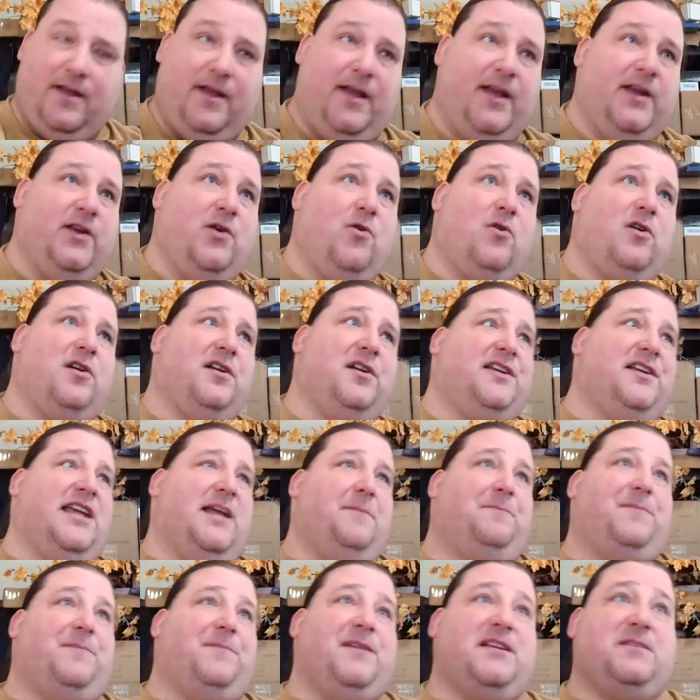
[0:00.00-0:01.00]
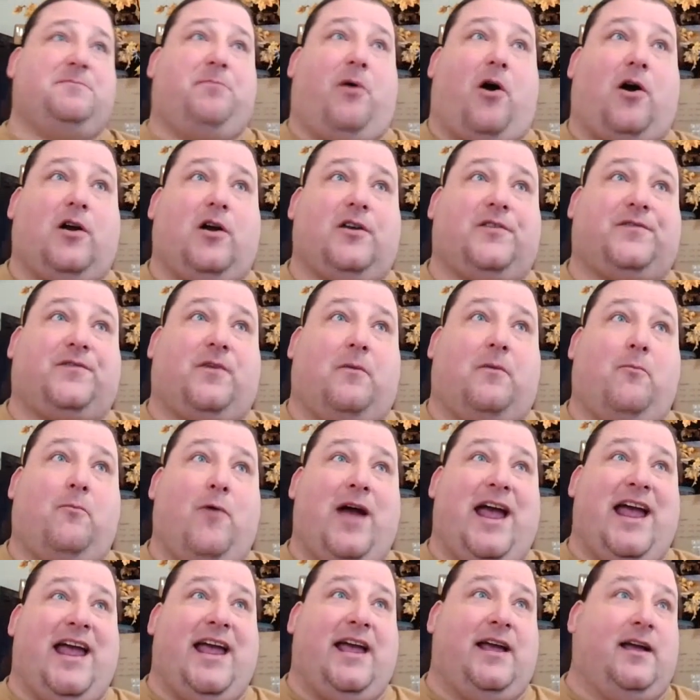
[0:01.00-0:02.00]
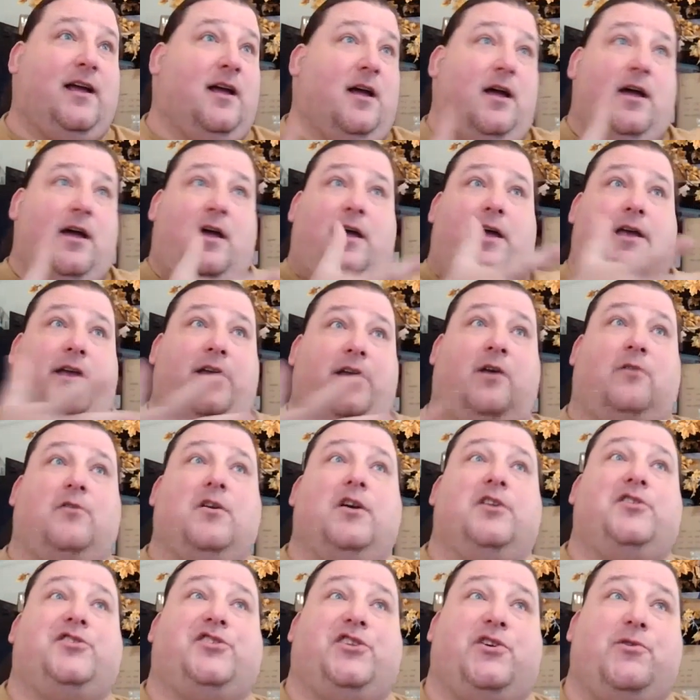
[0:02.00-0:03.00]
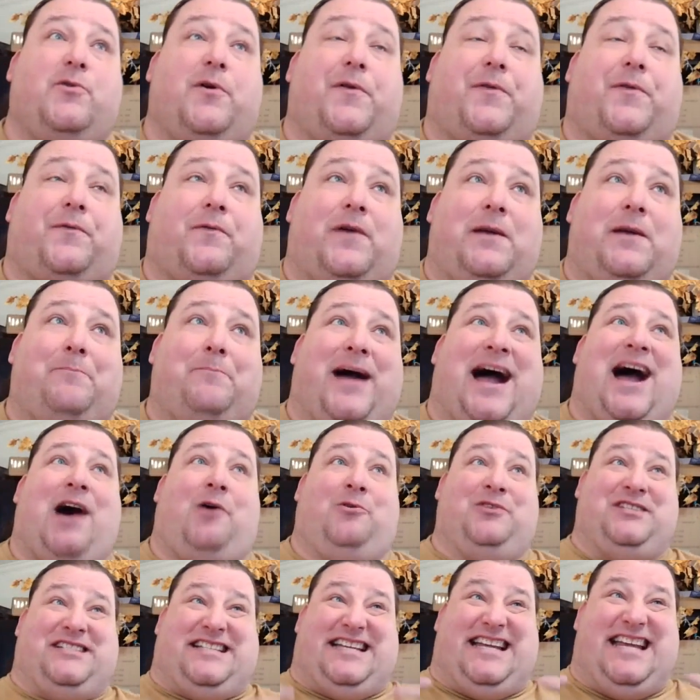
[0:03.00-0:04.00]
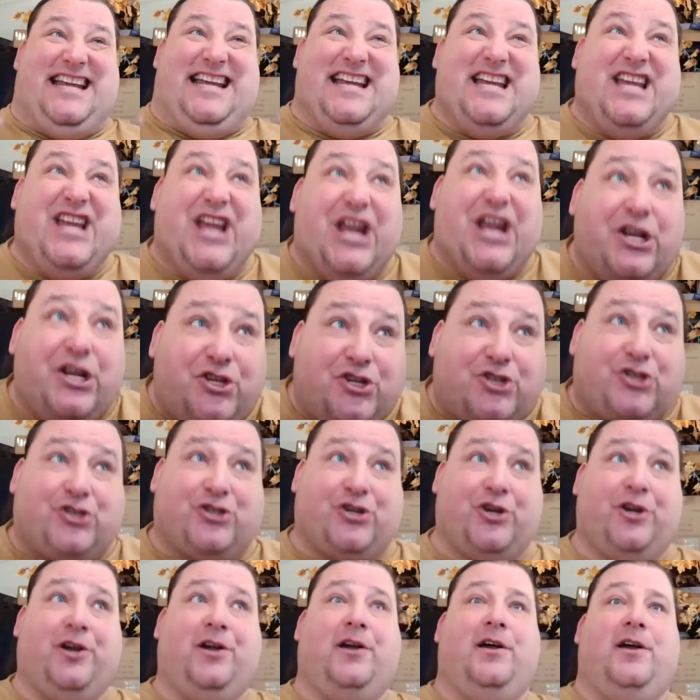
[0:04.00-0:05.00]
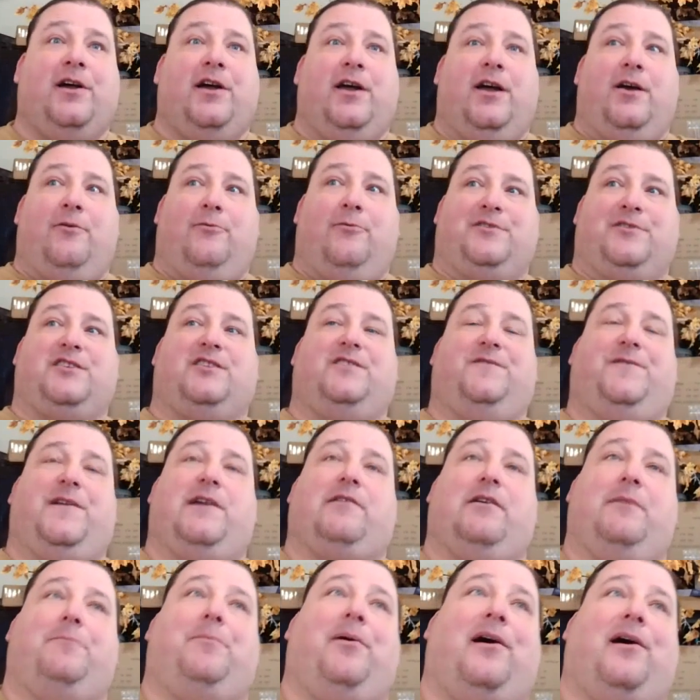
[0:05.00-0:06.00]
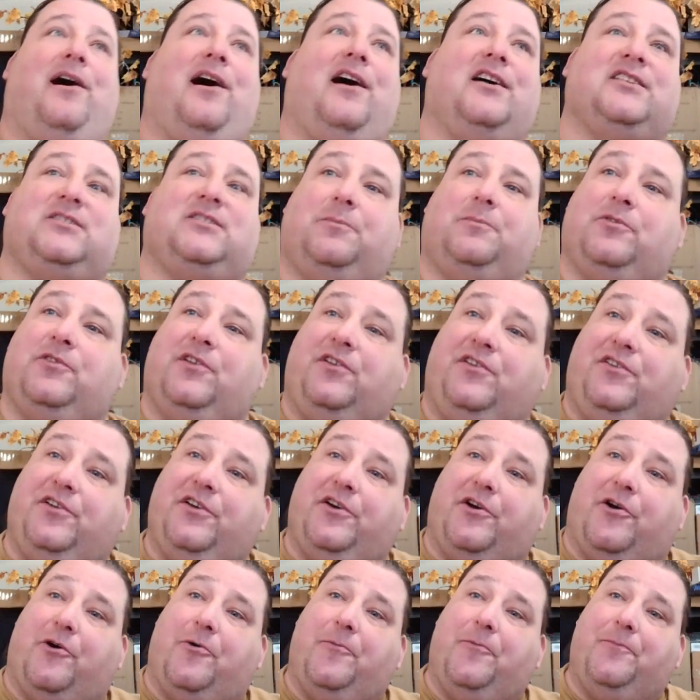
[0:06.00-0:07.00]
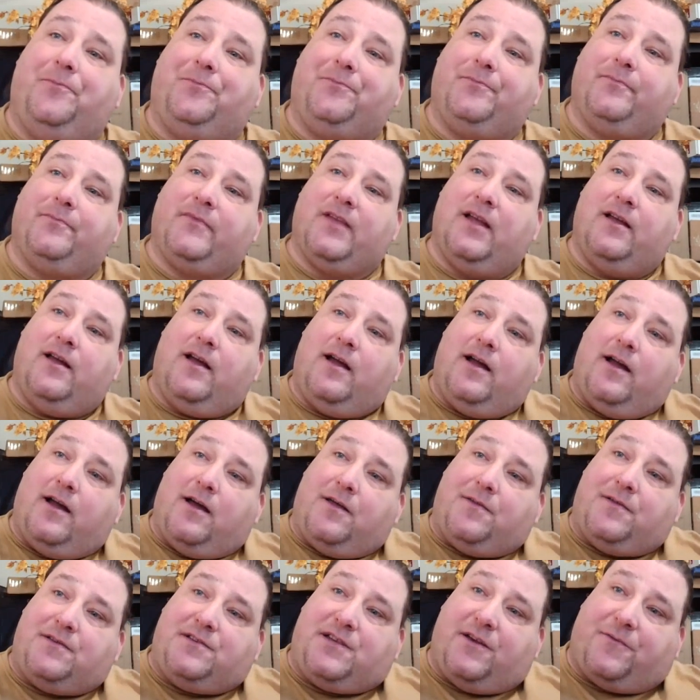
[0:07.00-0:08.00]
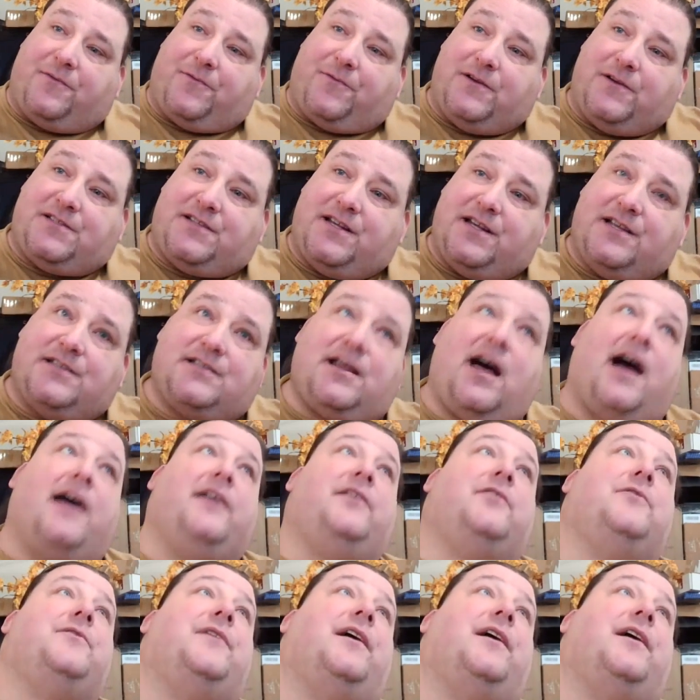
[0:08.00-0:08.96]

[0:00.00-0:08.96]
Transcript: In order to keep these parts from weighing, you know, two or three pounds each, which is very possible to do, the difference is I do